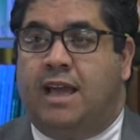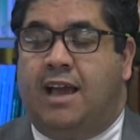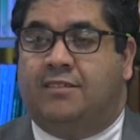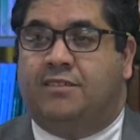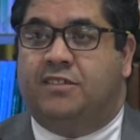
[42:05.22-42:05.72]

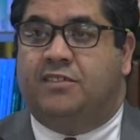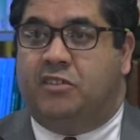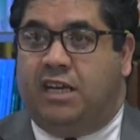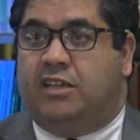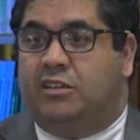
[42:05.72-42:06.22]
access
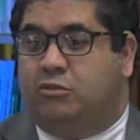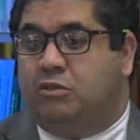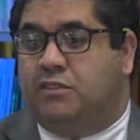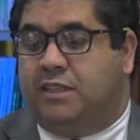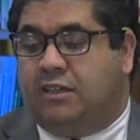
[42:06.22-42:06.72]
directly to
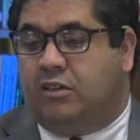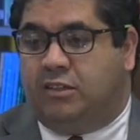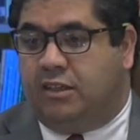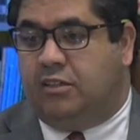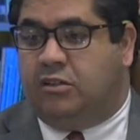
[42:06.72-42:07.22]
the
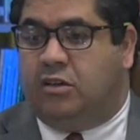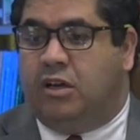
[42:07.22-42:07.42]
satellite data,